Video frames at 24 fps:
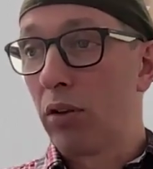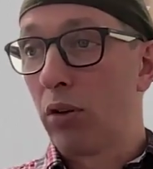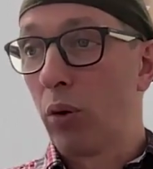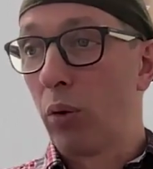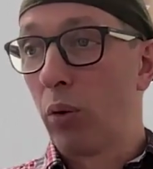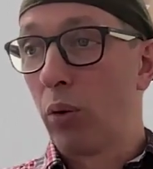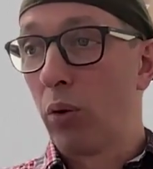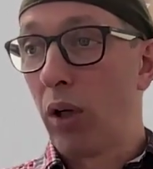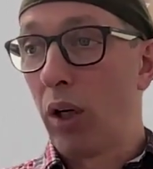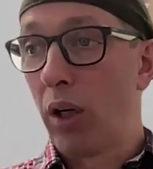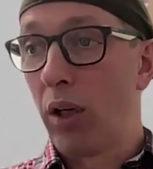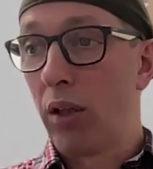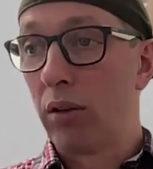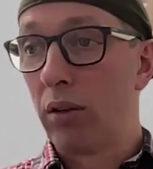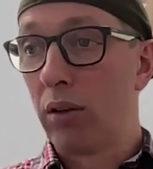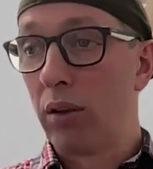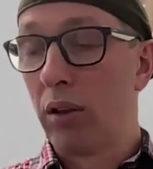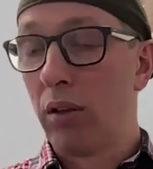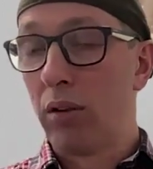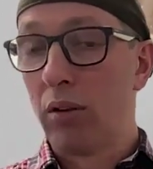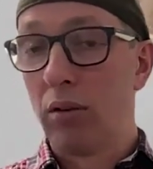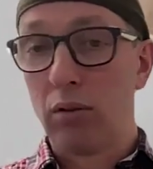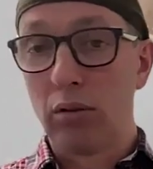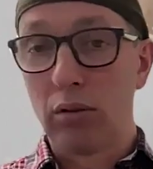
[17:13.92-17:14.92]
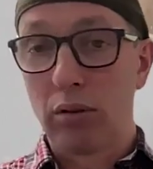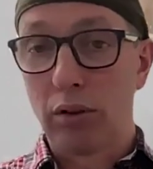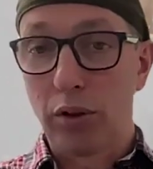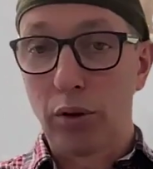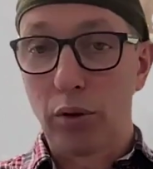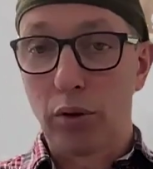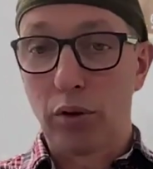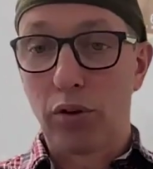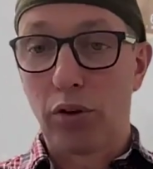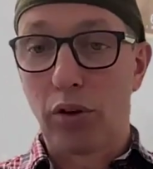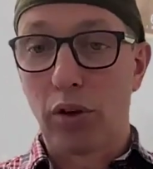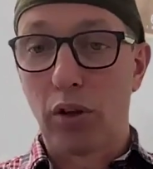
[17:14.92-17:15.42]
Cola or
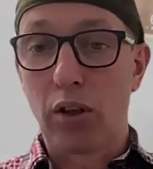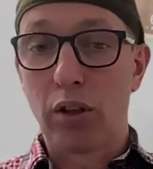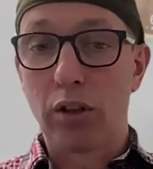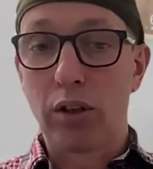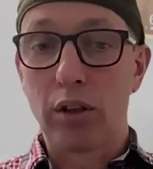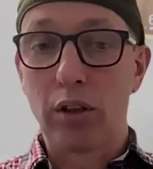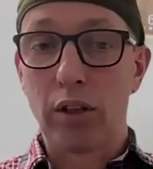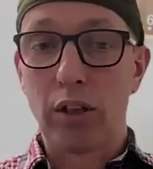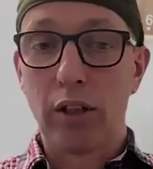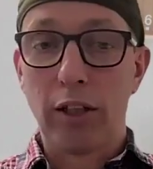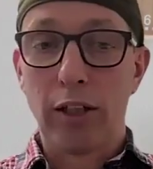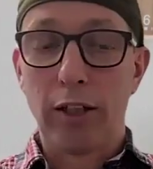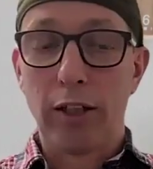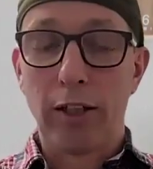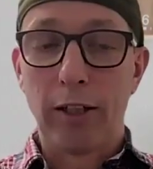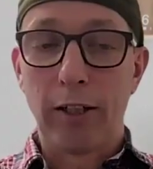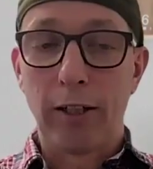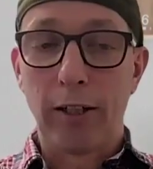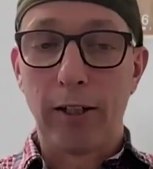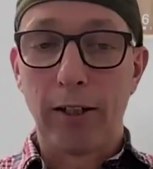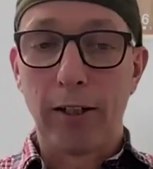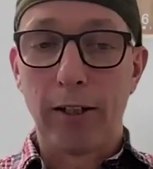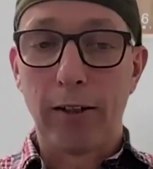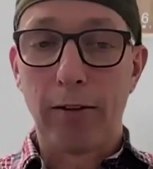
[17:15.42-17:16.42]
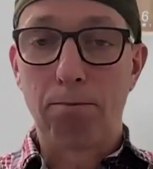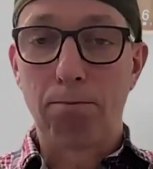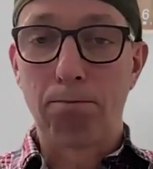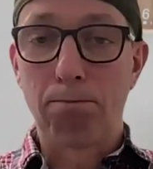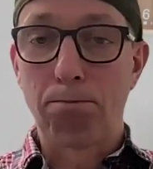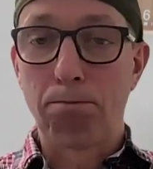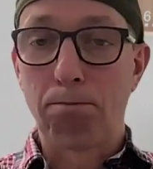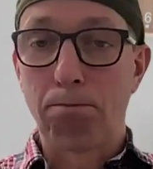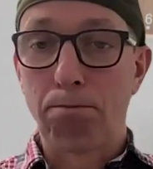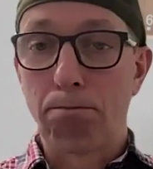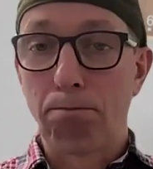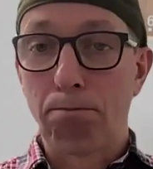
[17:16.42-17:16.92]
your dog,
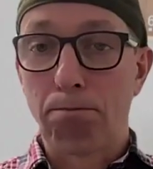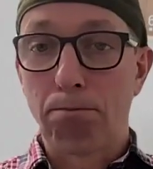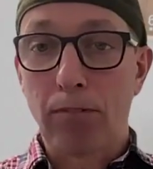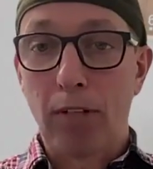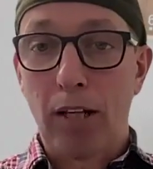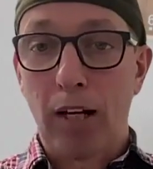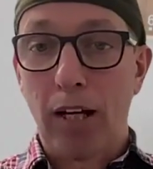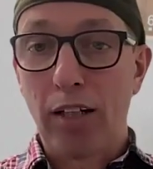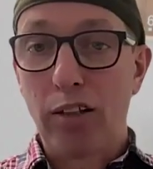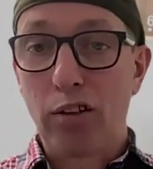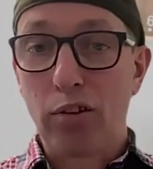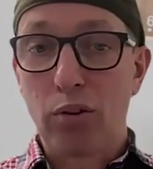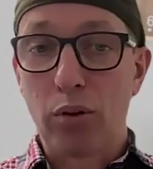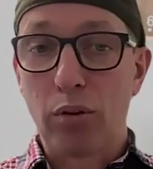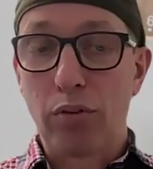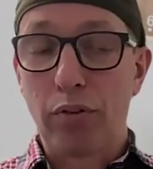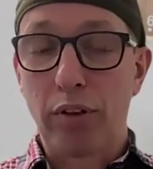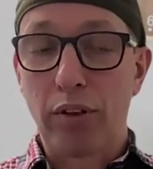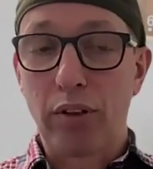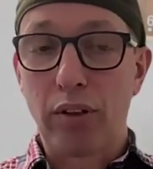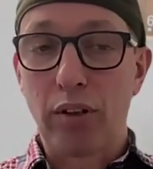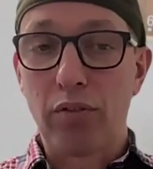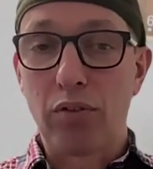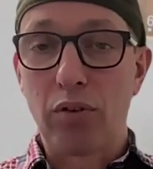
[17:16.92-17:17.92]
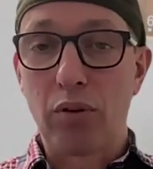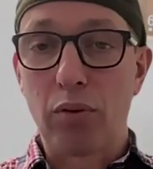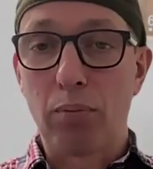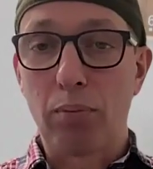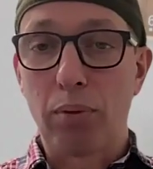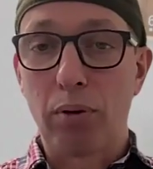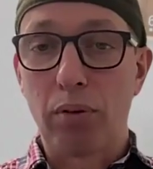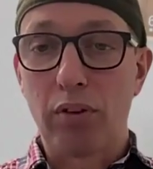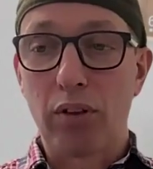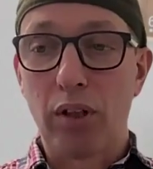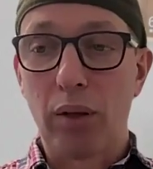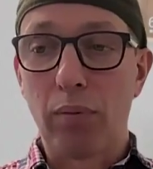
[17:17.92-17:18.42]
um, I don't know if it gives you
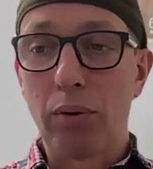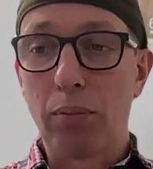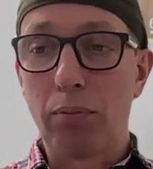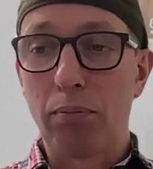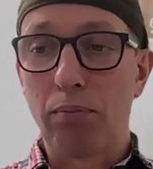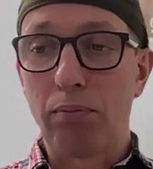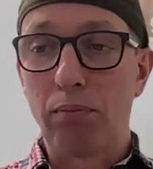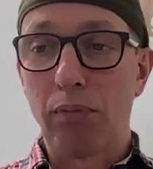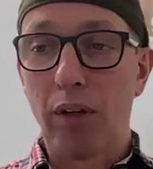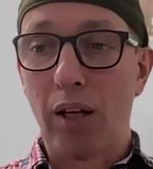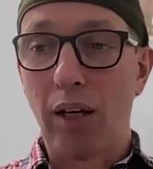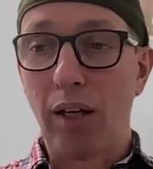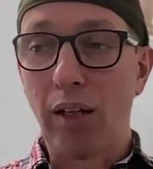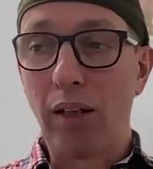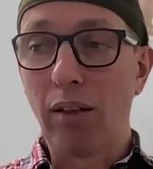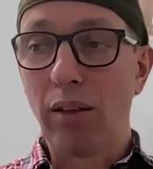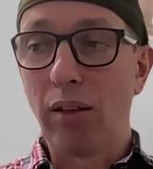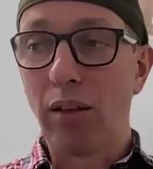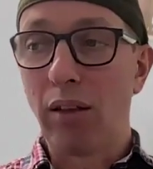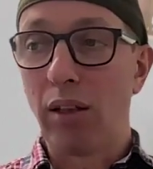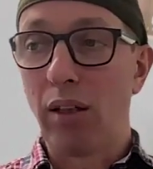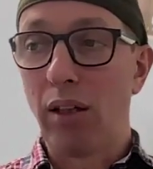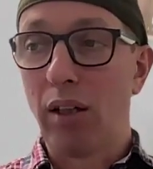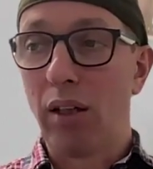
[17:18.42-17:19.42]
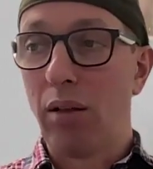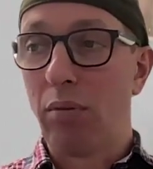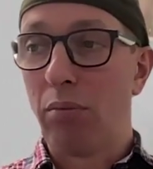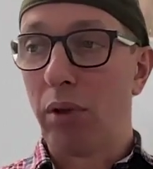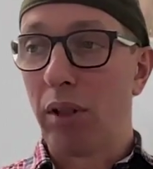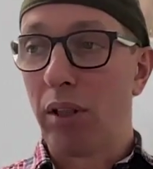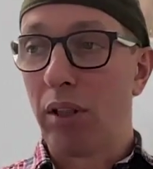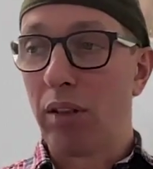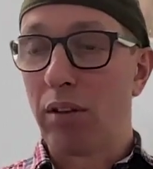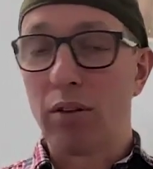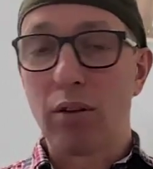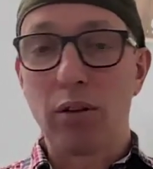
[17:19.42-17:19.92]
tummy ache,
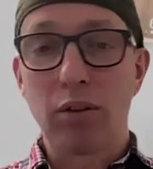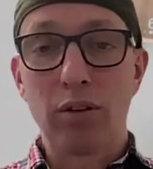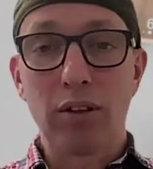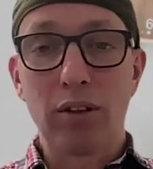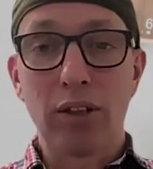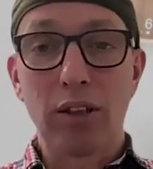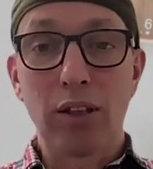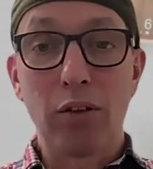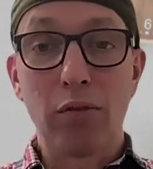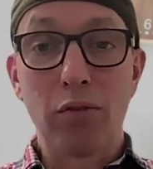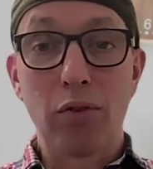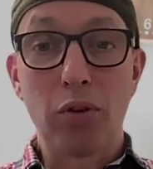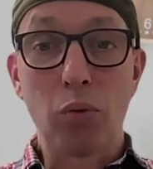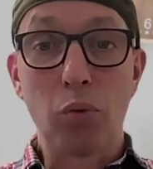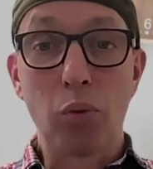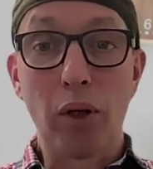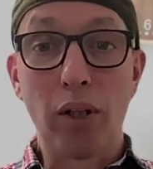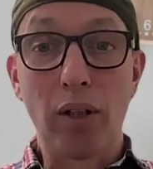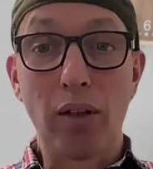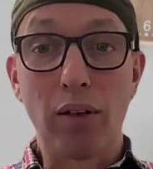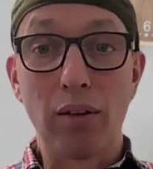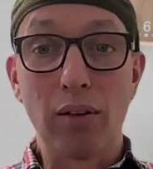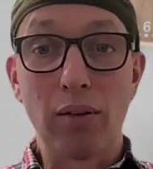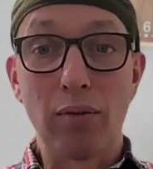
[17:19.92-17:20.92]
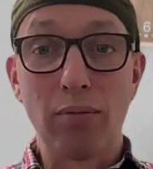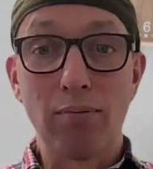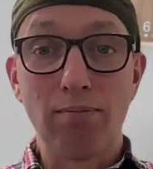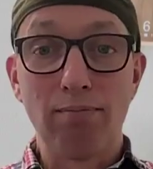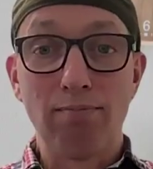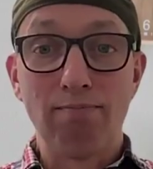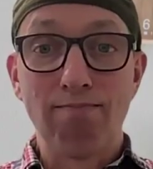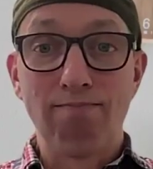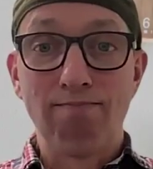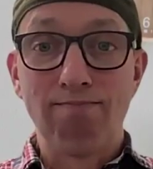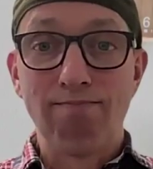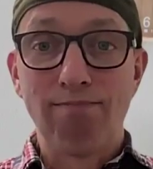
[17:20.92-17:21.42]
but it certainly gives you wind.
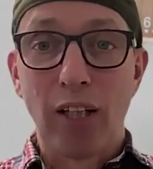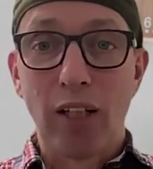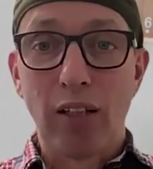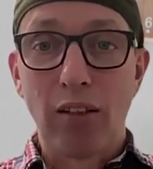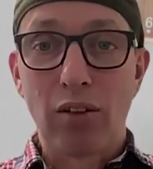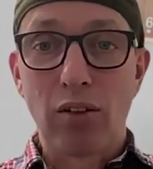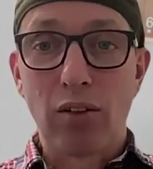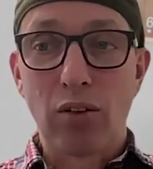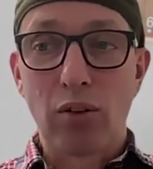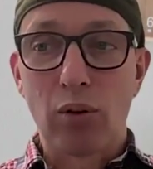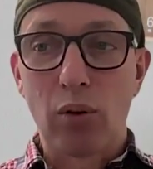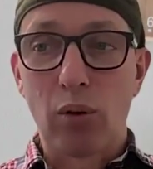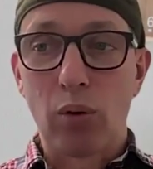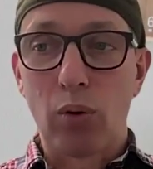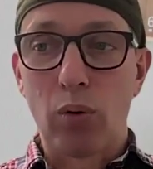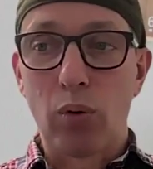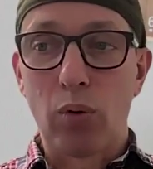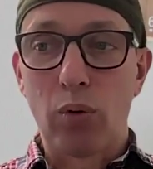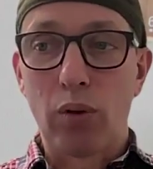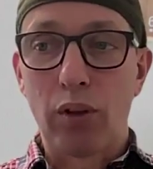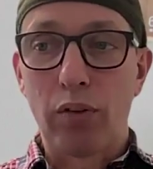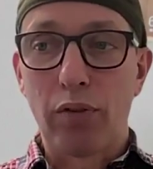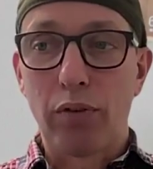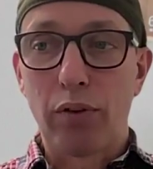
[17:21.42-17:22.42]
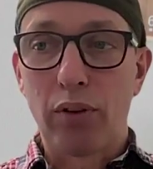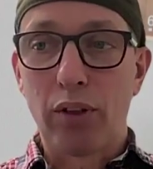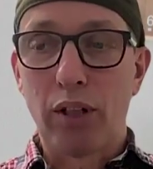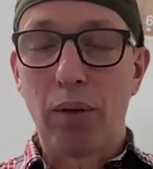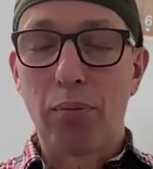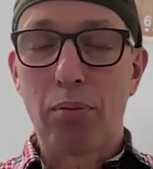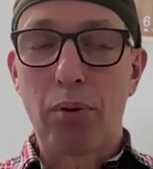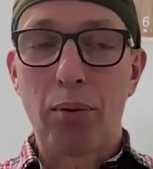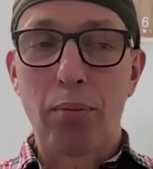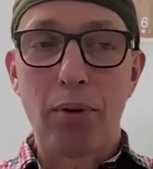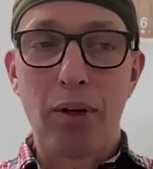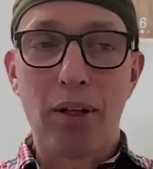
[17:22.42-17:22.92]
So if you're
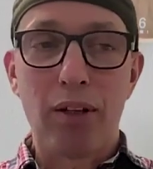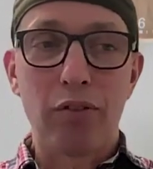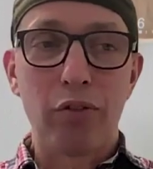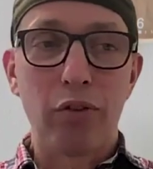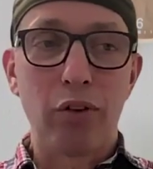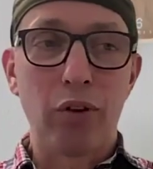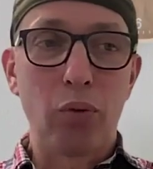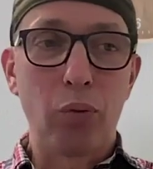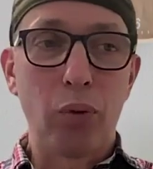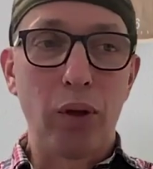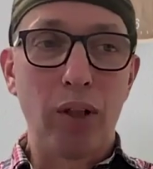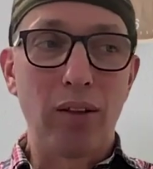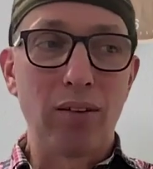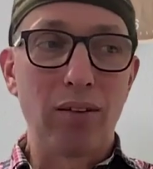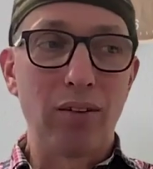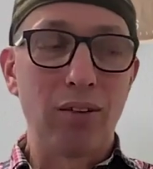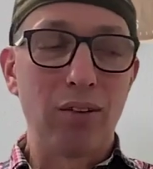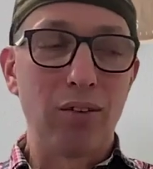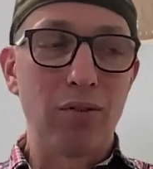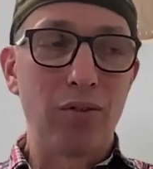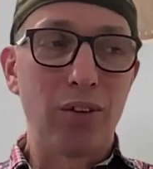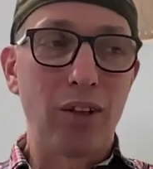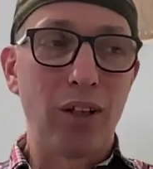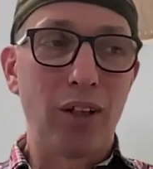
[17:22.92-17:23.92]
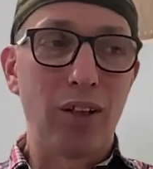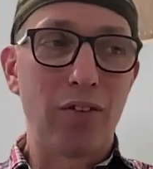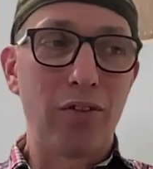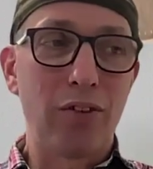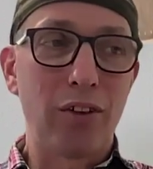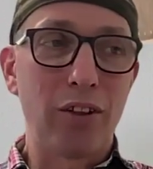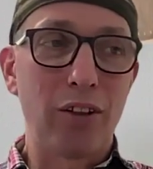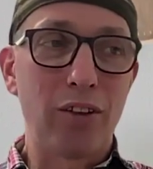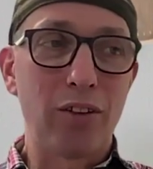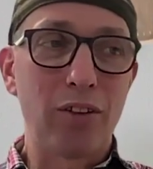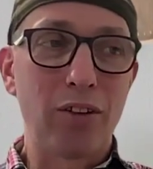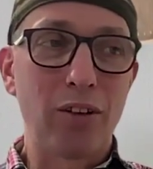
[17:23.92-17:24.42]
not prepared for the wind, you've got to
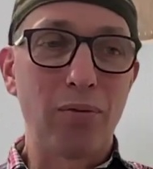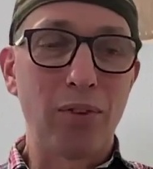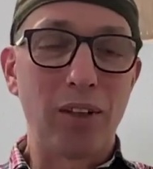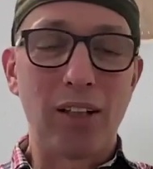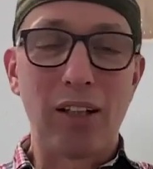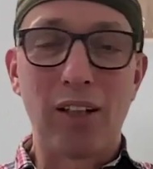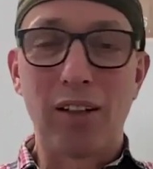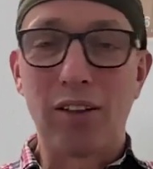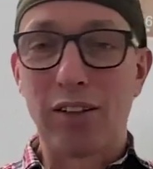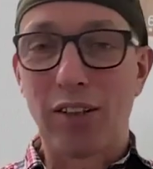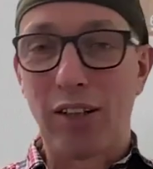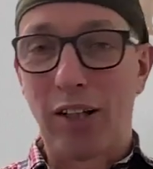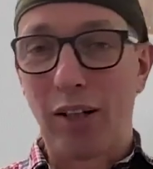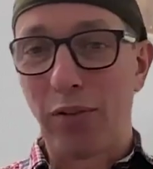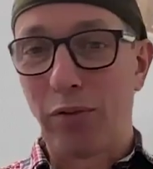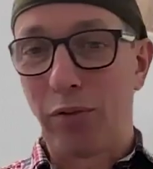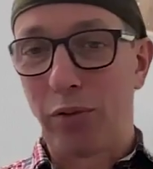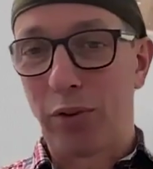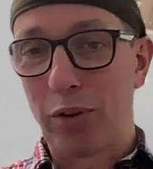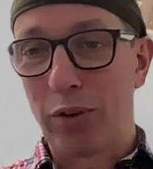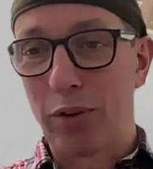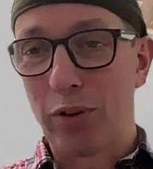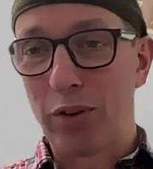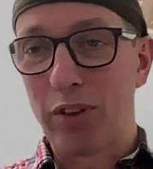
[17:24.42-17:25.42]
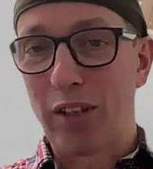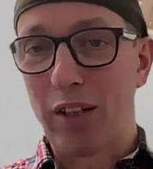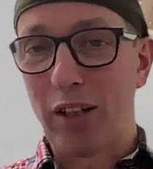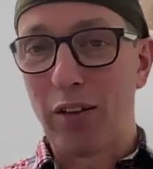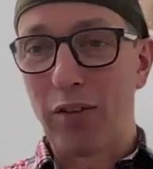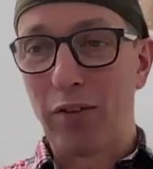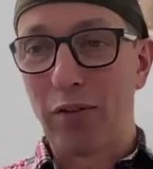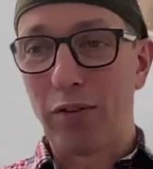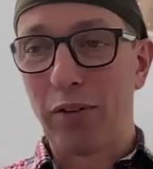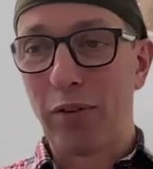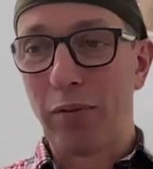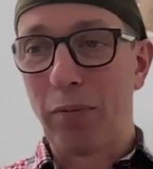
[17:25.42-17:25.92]
figure something else out for
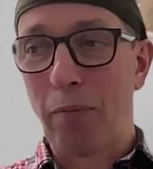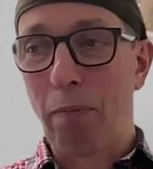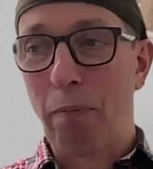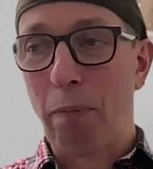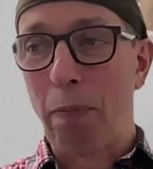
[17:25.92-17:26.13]
yourself.